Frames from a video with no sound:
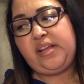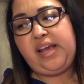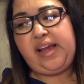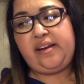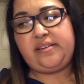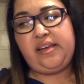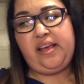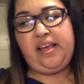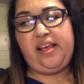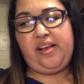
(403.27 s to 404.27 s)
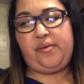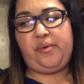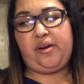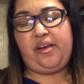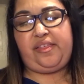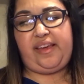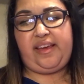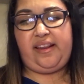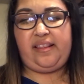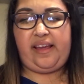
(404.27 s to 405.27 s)
and we're all
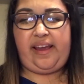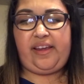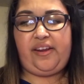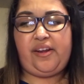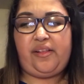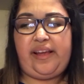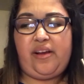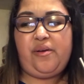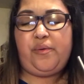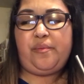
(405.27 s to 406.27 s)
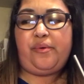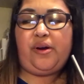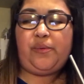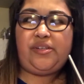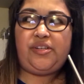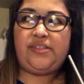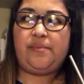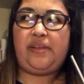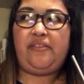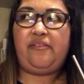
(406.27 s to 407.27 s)
thinking like, you know, like, oh, we're bored, we should do
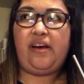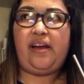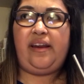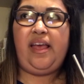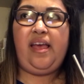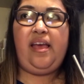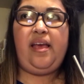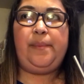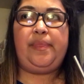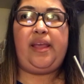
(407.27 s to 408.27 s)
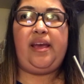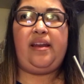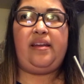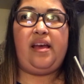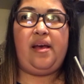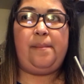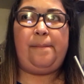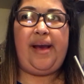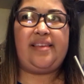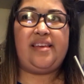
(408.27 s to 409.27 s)
something fun. And
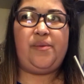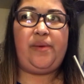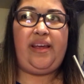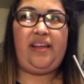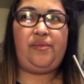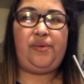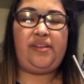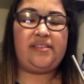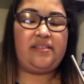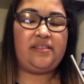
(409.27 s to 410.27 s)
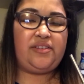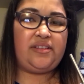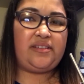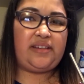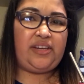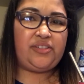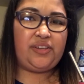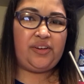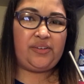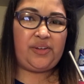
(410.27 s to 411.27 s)
back then we used to listen to this
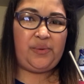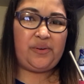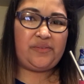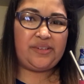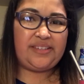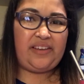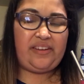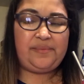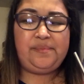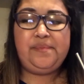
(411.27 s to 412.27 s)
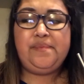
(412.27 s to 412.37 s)
station called Q1047.